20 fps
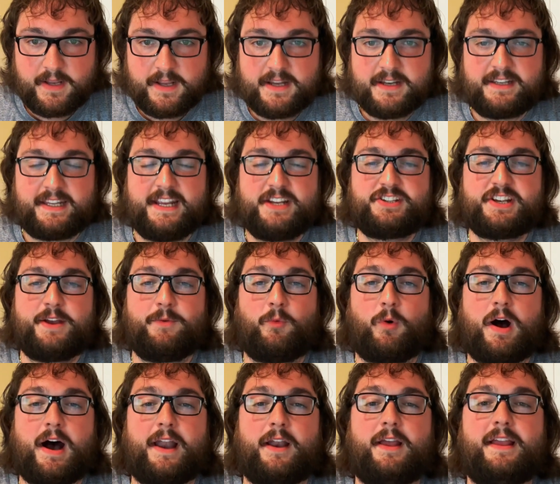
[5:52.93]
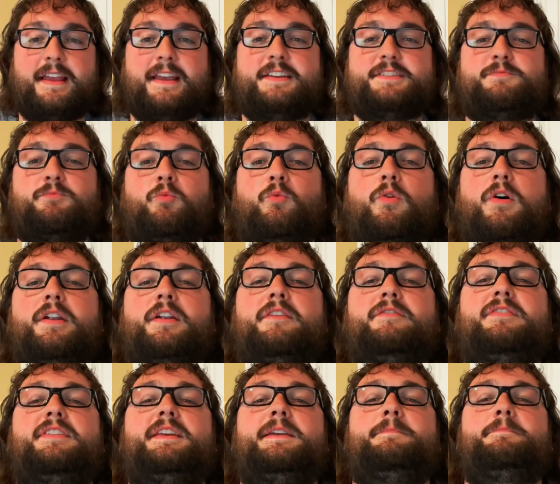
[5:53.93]
TJ Watt is one
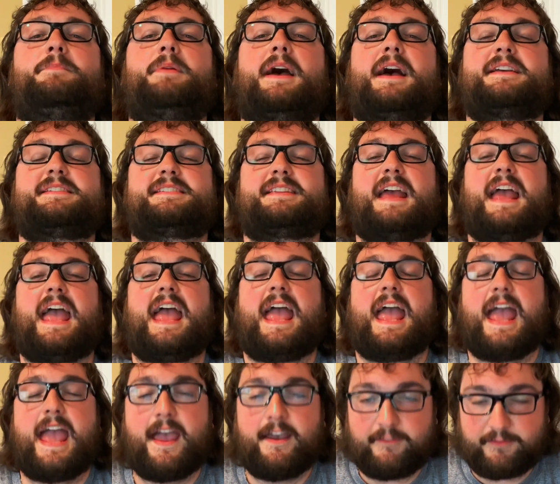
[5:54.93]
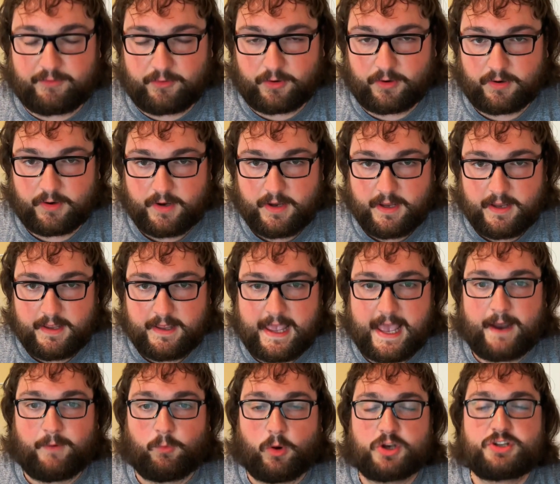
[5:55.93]
of the best ever
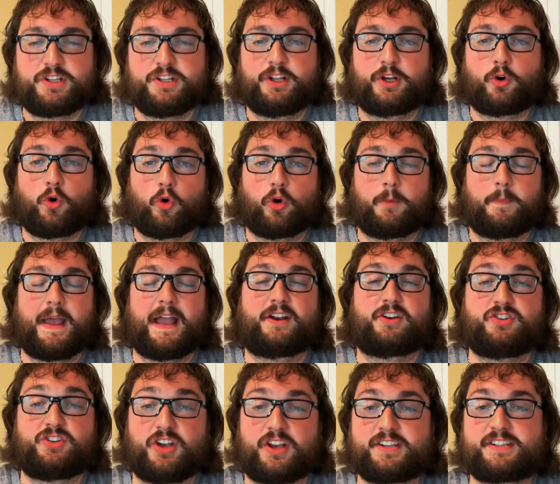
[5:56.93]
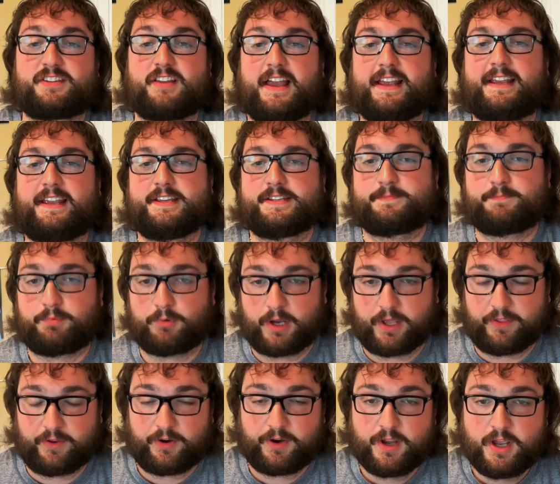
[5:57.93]
at rushing the quarterback, just like his
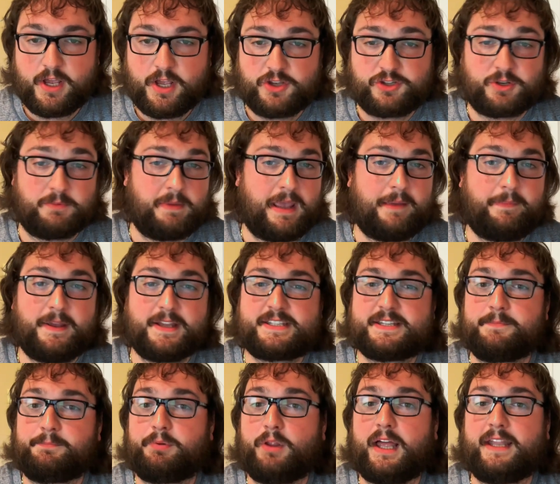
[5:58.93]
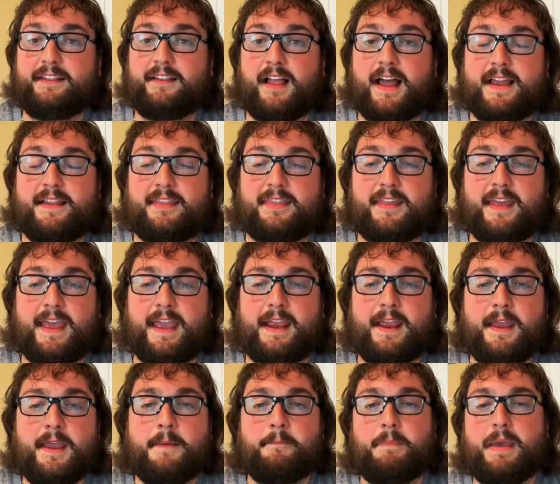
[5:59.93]
brother. So maybe it's a bloodline
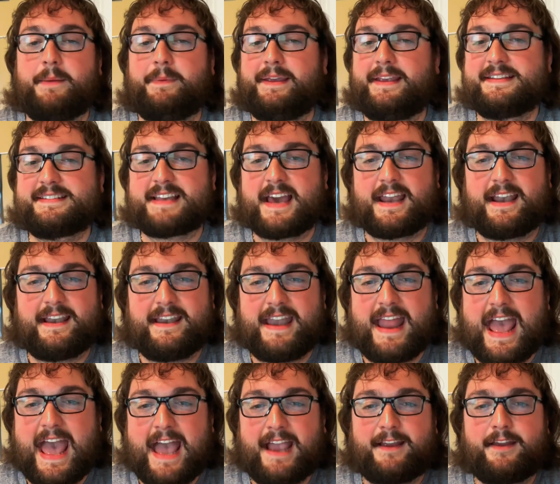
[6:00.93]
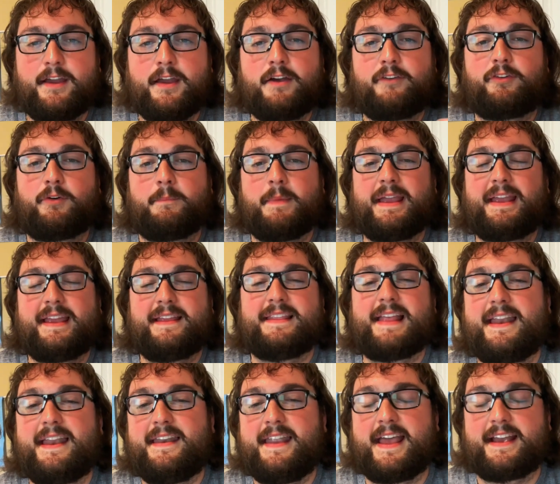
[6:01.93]
thing, maybe he's got a knack for making
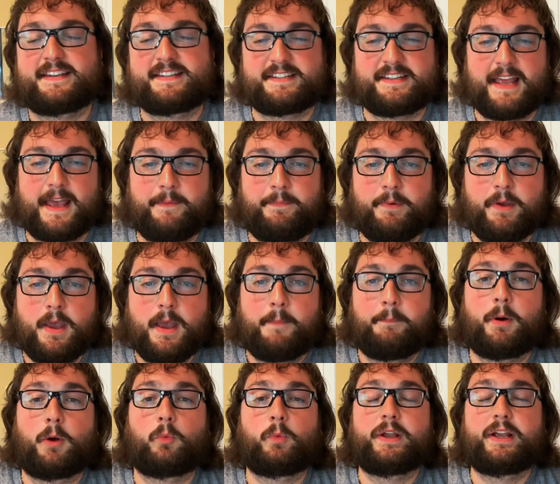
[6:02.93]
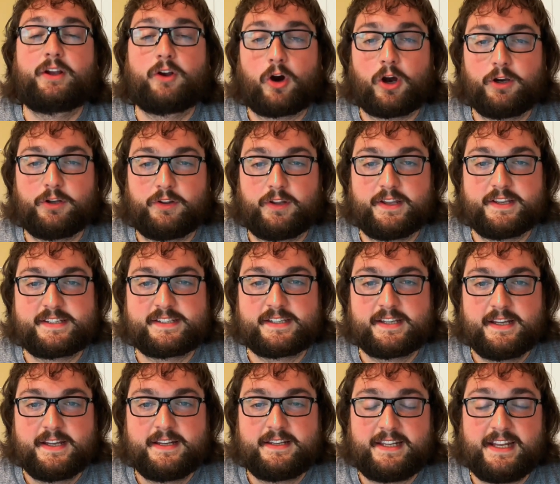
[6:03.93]
next step, but
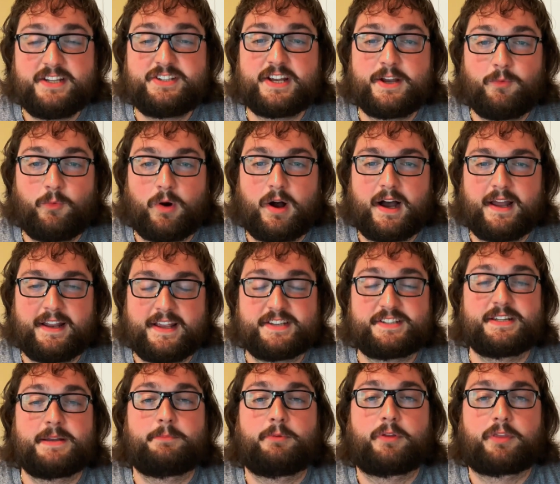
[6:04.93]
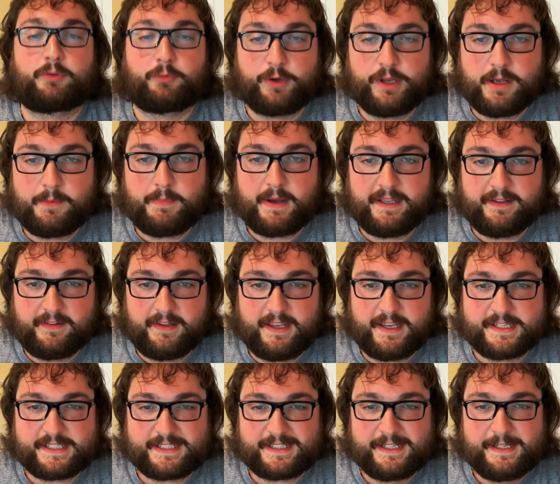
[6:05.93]
regardless, TJ Watt is number 3 on my
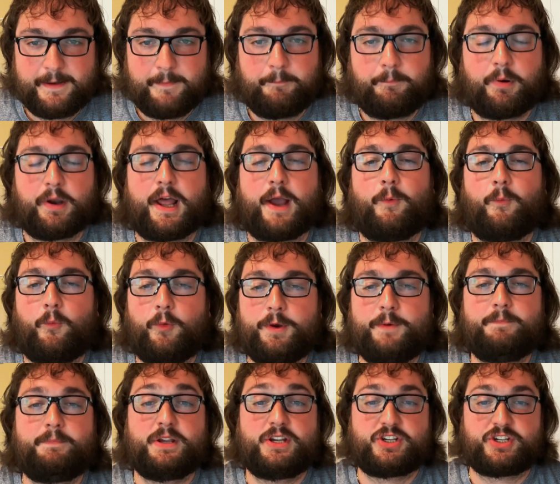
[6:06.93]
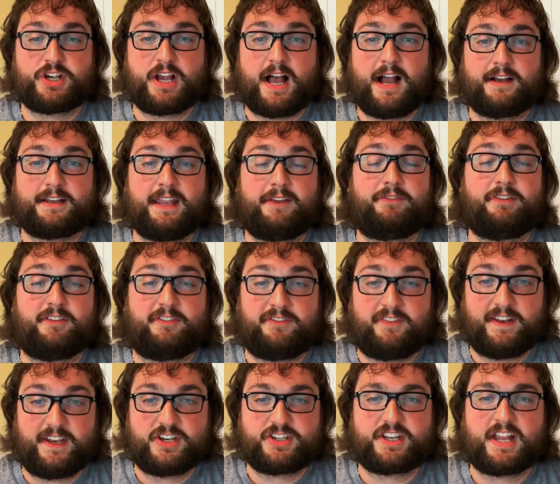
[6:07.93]
list, but I wouldn't be shocked if he
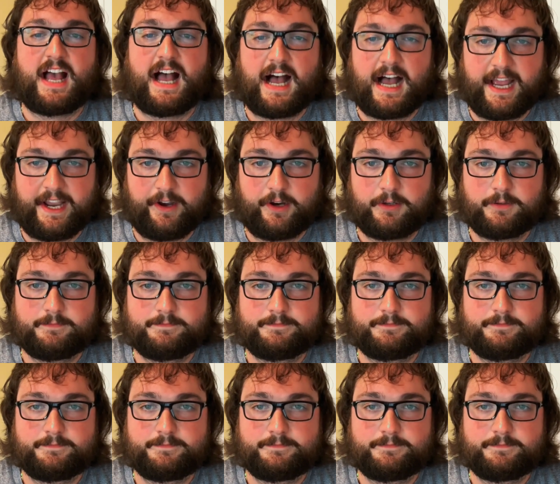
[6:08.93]
finished higher.